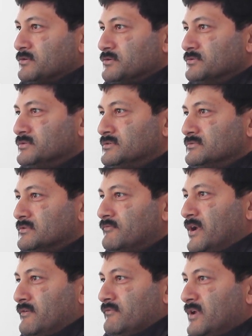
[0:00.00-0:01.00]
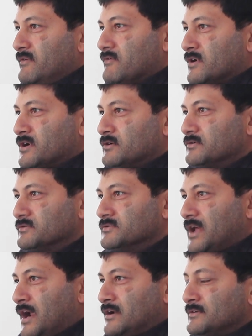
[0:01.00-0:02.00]
do
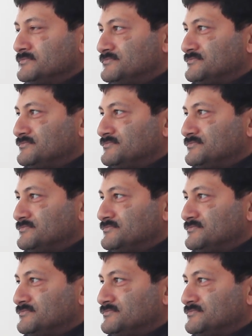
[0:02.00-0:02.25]
that,